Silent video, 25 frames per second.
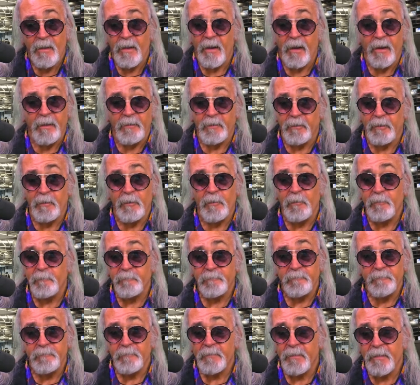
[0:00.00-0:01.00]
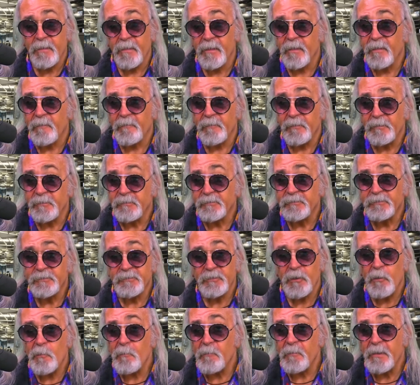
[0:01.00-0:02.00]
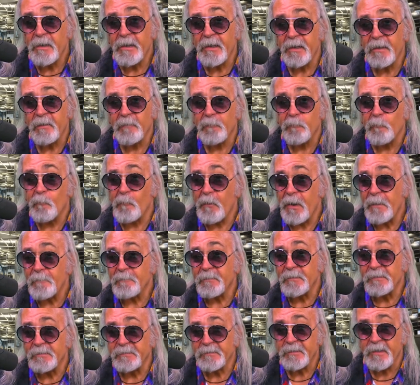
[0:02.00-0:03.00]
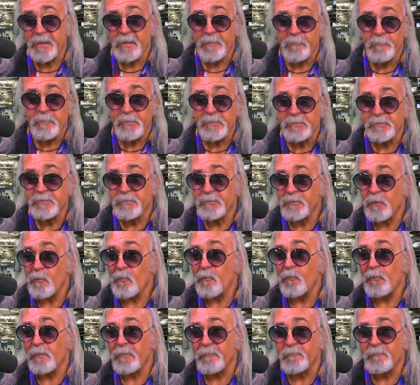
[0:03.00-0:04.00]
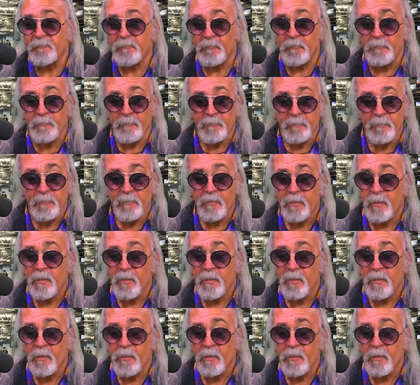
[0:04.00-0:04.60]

And you know, there's so many weapons that have been stolen from